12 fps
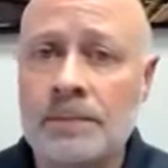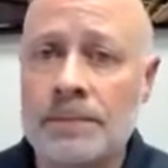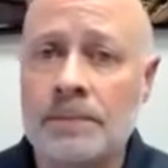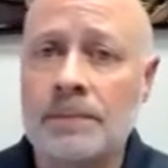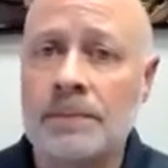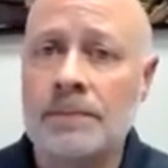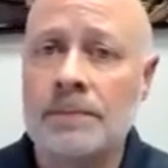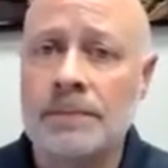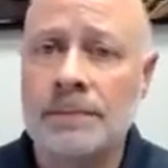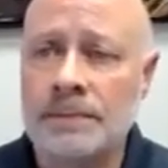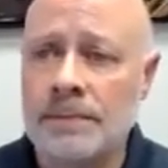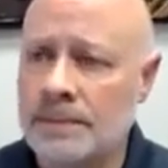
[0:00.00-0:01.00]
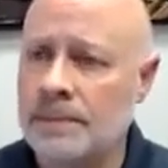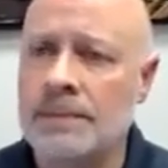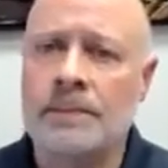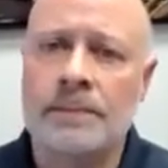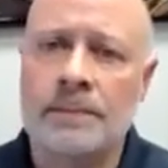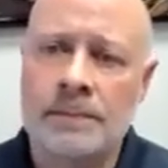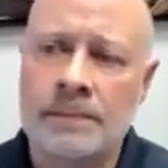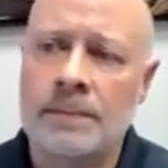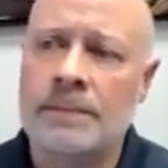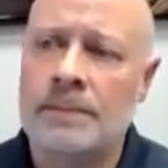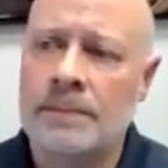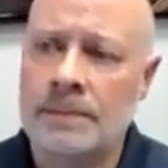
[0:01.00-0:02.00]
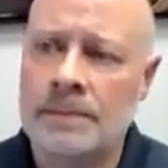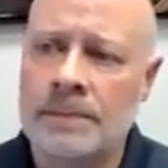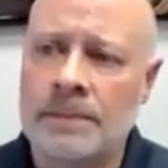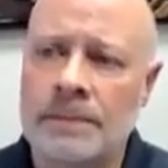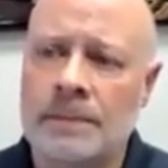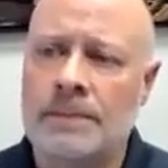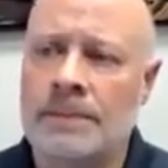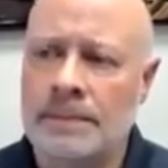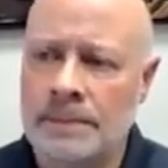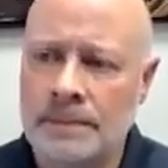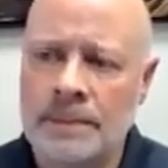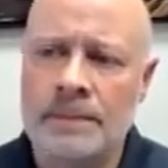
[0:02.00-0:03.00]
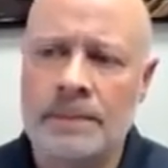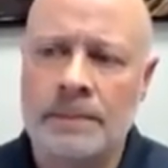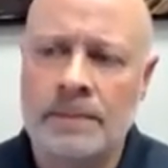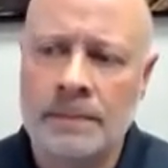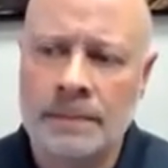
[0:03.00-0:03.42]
(silent)